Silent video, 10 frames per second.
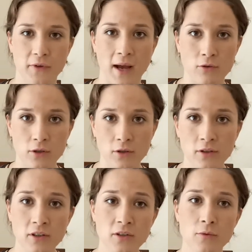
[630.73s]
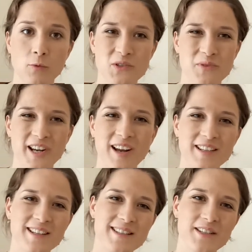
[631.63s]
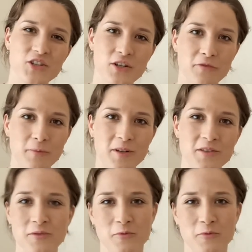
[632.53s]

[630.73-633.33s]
outlook was regarded as an achievement.